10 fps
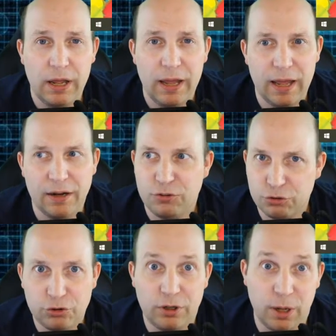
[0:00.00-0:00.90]
and it's just
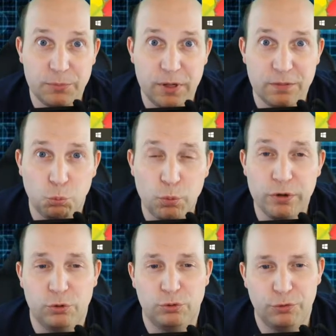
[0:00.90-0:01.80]
going to update the
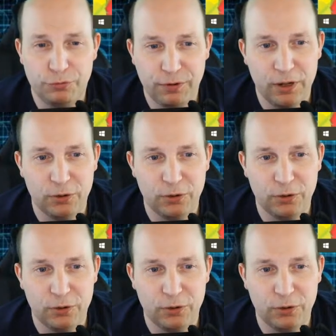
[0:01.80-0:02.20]
Windows files.